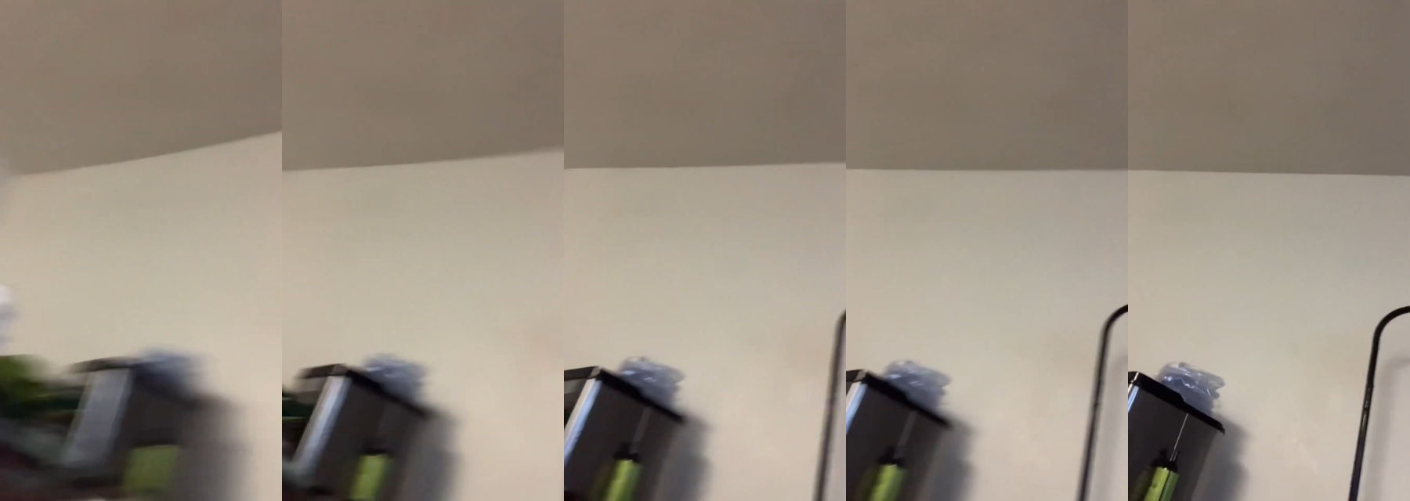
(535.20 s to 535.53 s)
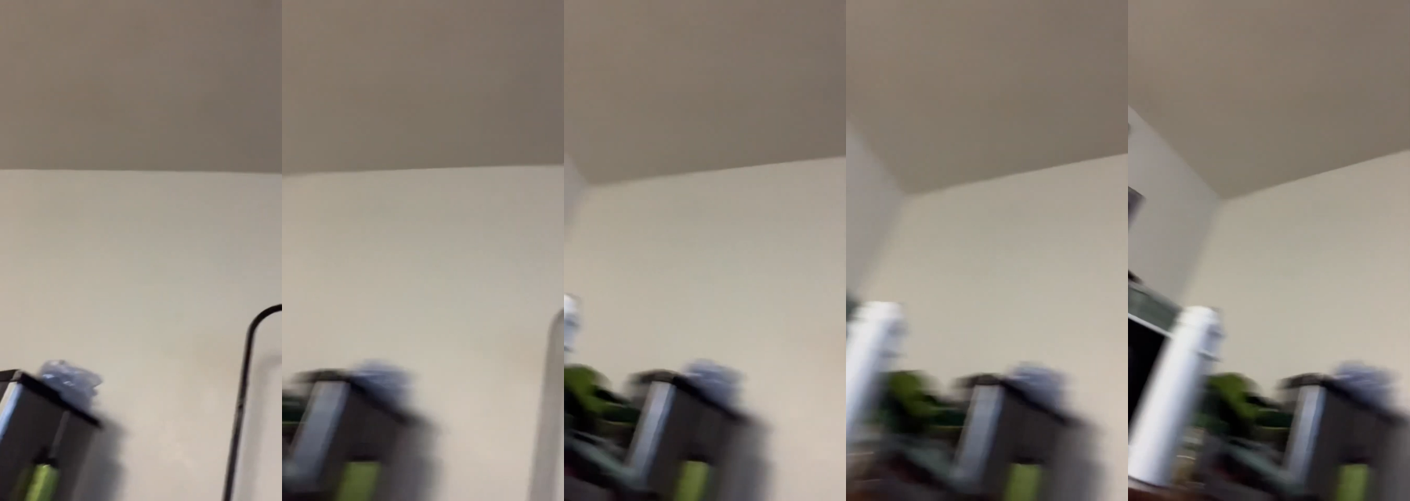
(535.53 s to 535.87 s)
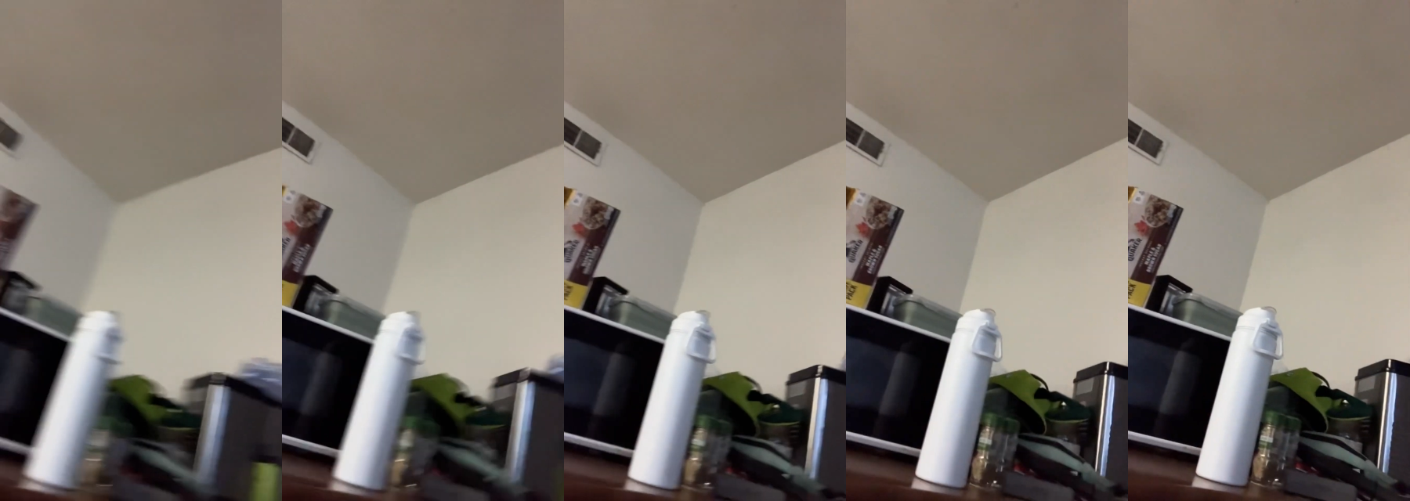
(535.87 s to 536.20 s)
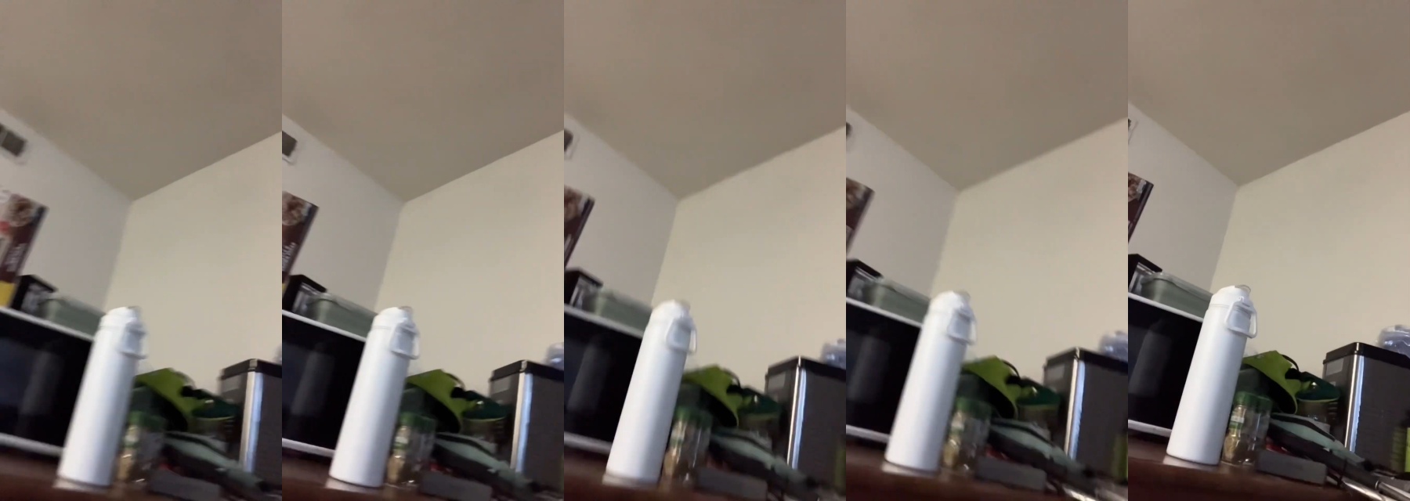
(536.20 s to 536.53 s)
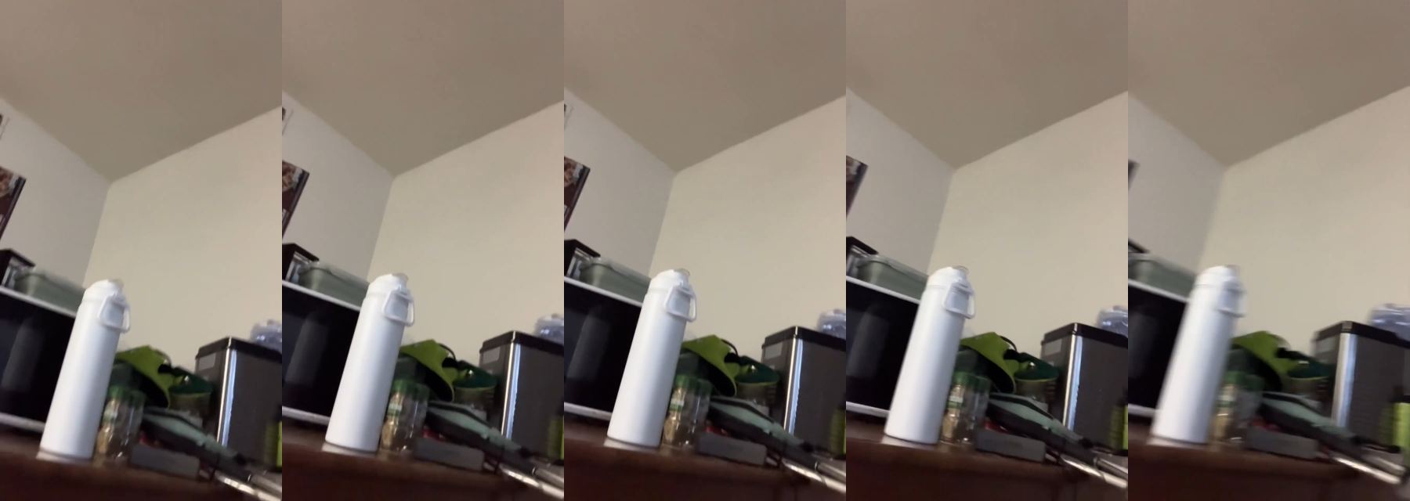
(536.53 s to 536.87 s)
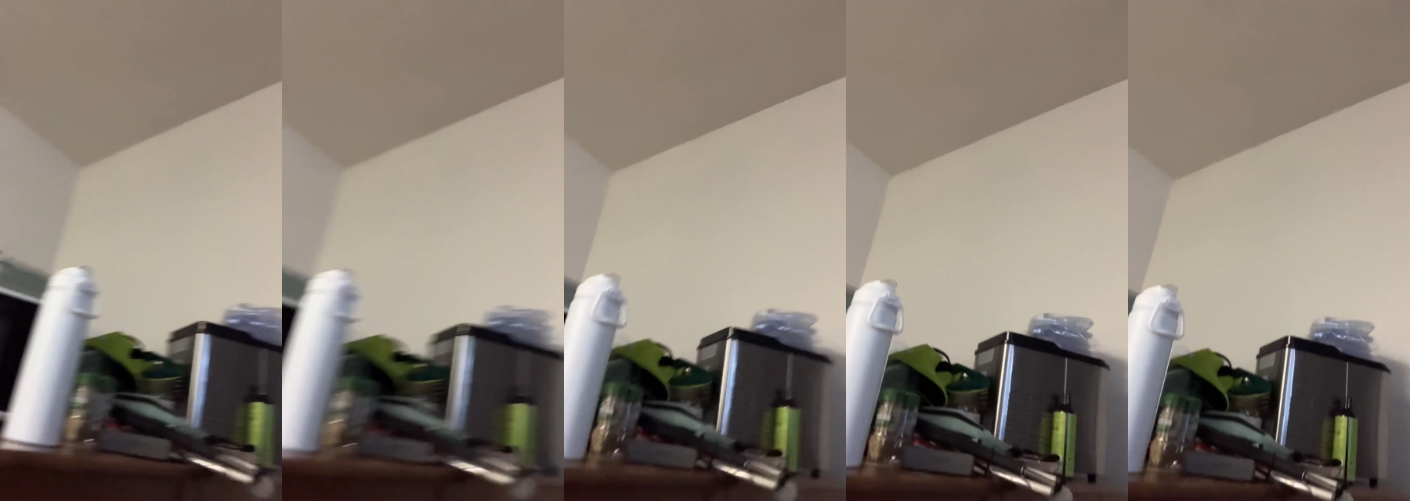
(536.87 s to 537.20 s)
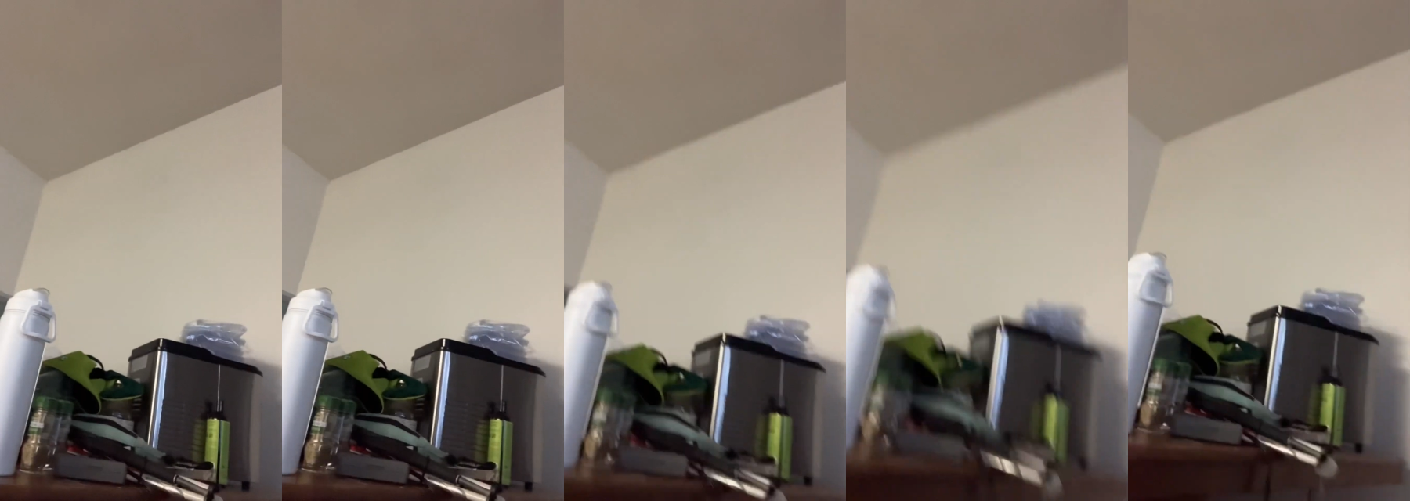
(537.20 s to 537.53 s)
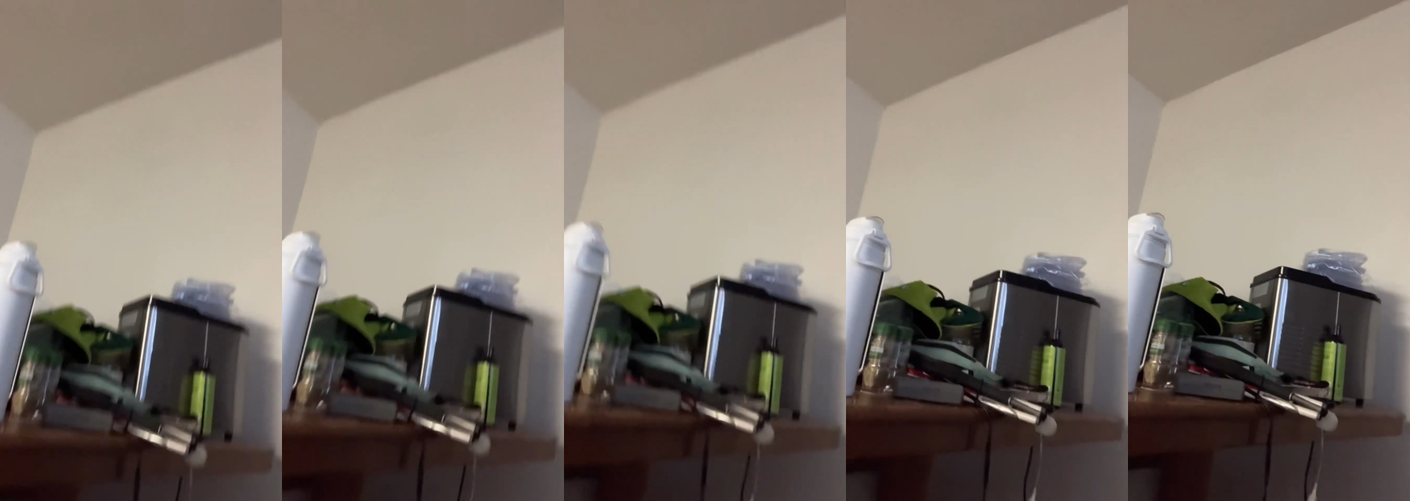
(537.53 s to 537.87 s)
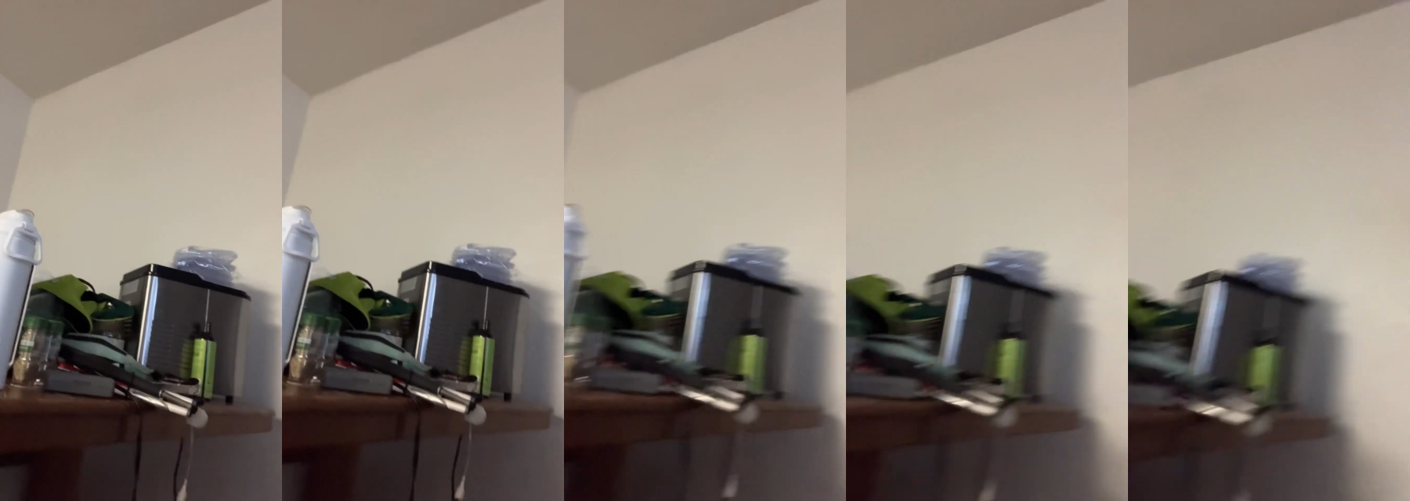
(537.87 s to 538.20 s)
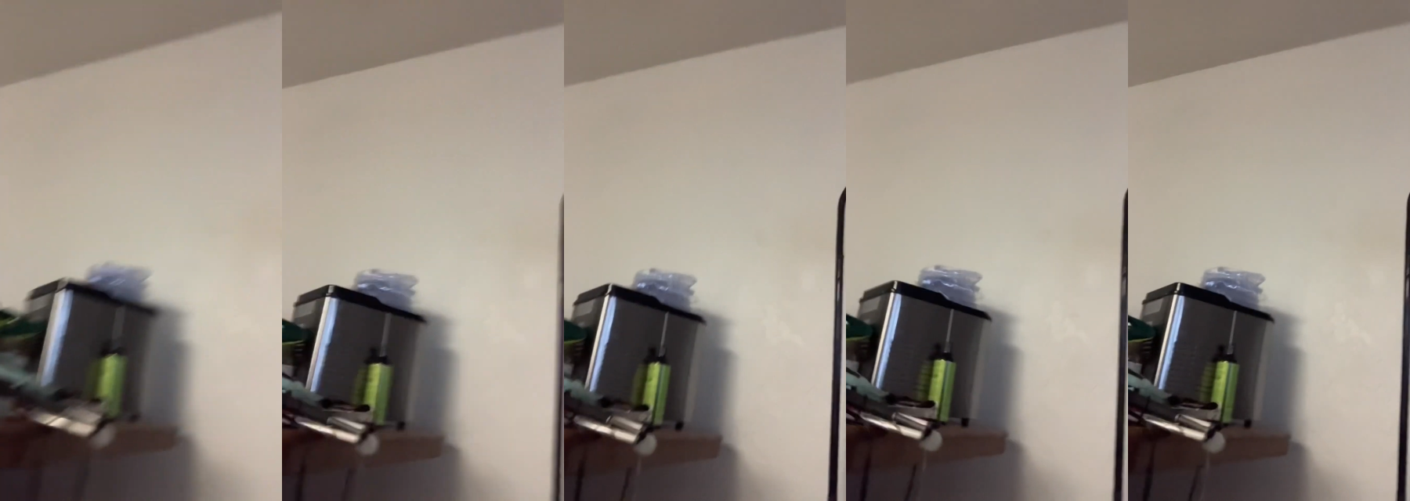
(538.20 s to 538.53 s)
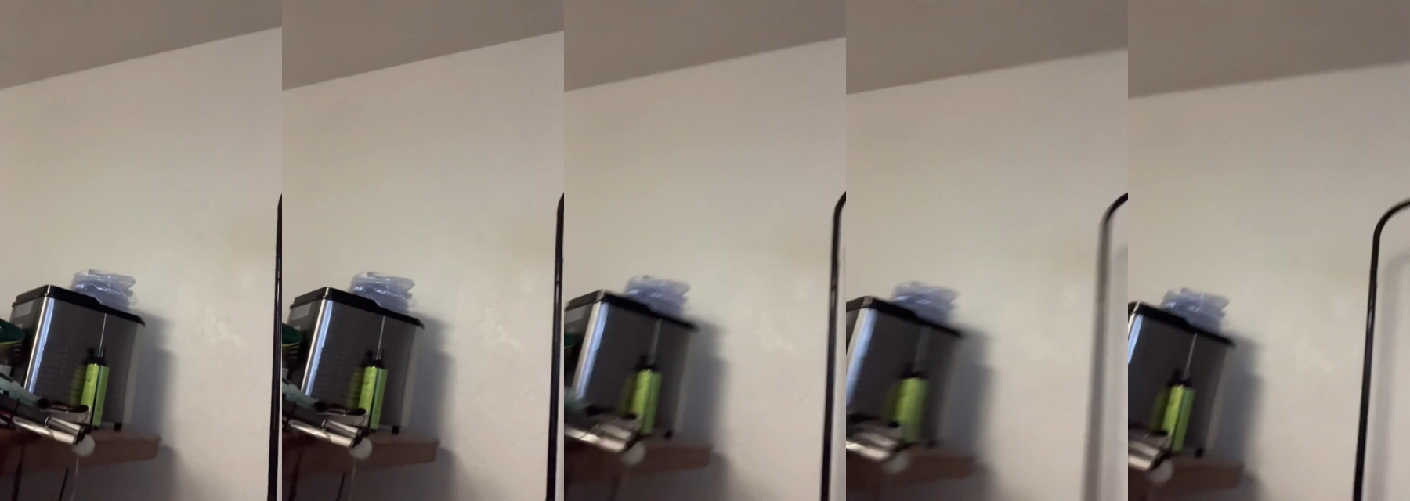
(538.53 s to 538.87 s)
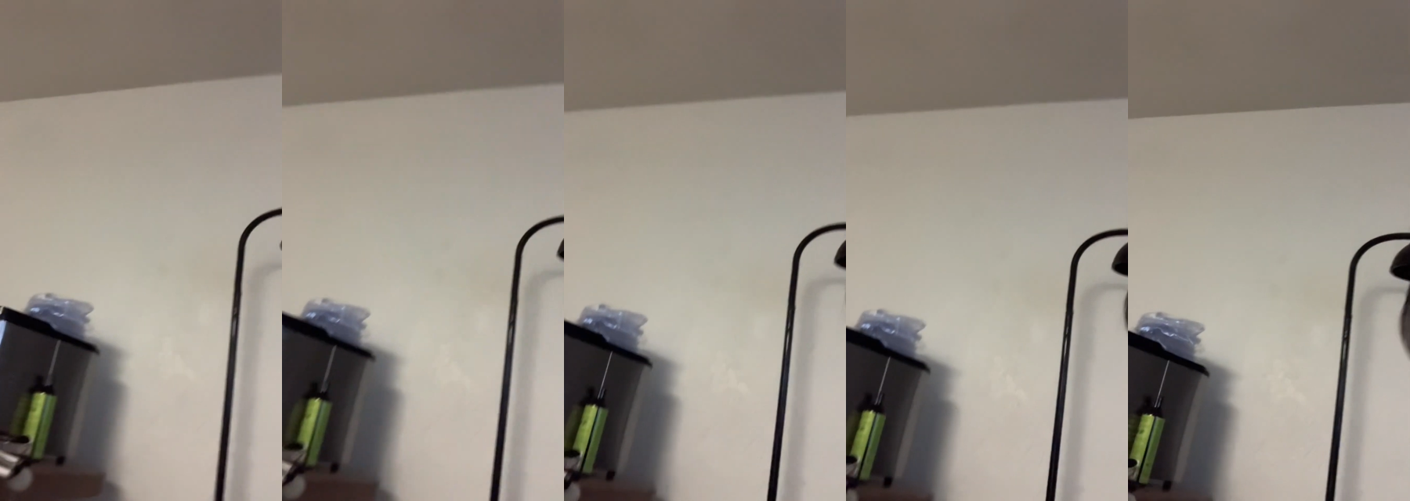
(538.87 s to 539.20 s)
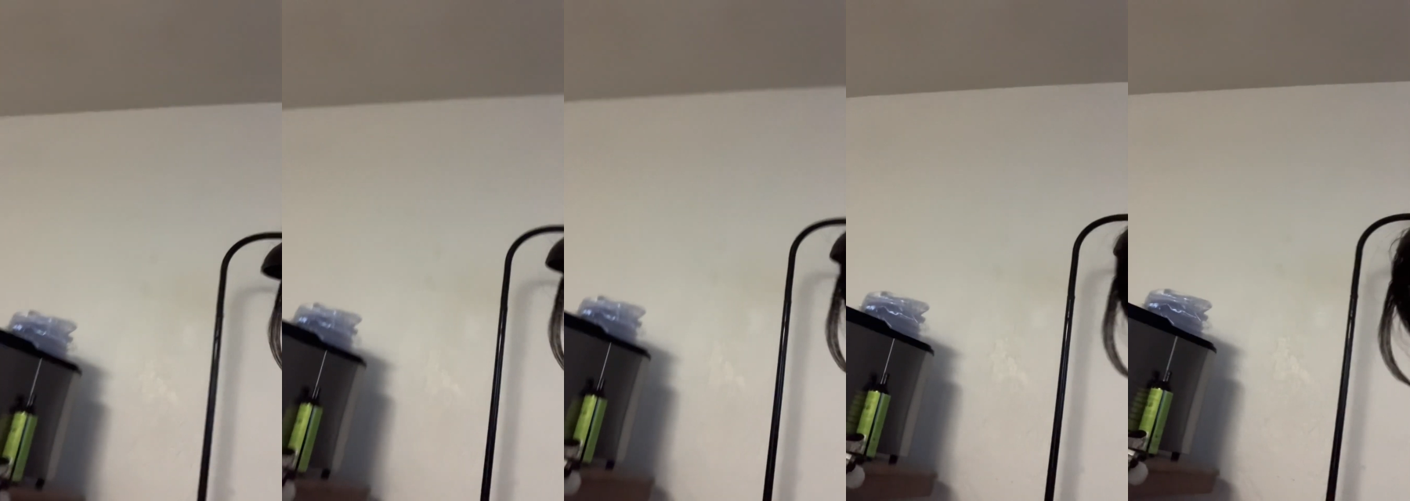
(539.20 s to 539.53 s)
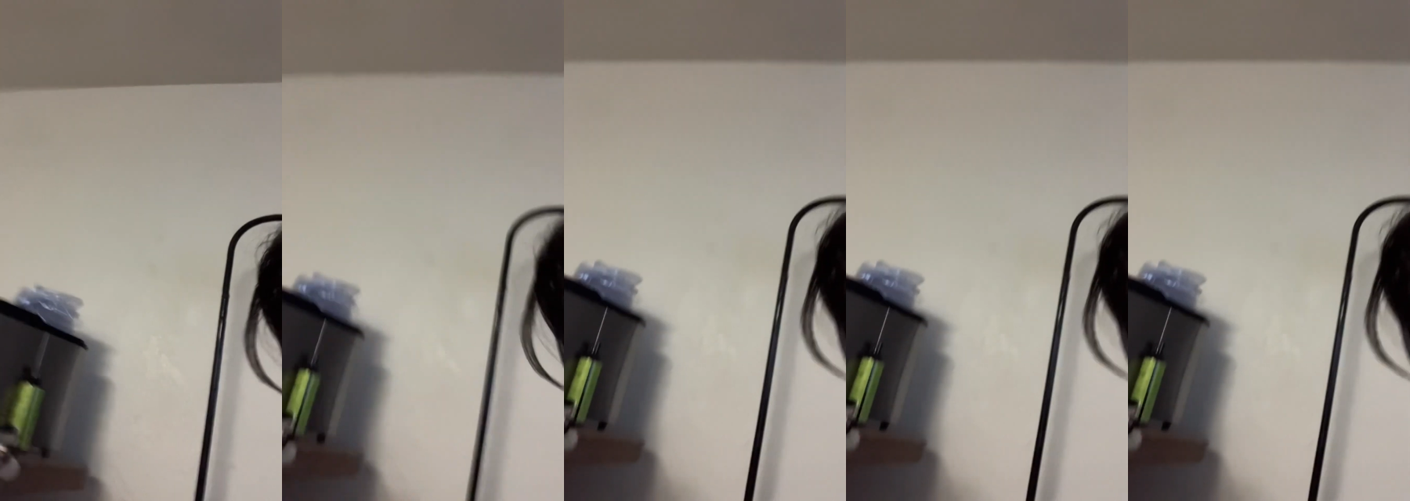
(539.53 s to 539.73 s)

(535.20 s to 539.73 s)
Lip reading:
[unreadable: no face in view]